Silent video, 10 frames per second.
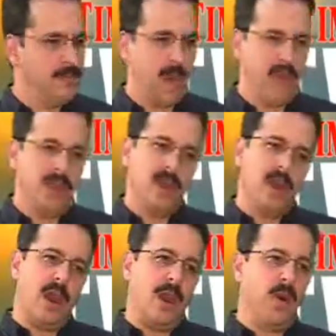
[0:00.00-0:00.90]
but
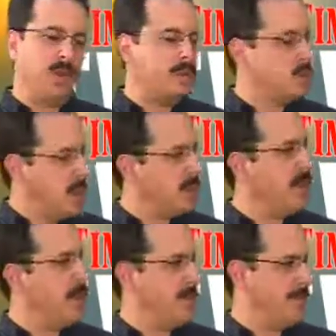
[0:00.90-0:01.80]
a whole
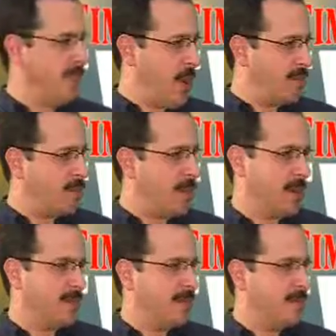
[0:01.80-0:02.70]
truckload of software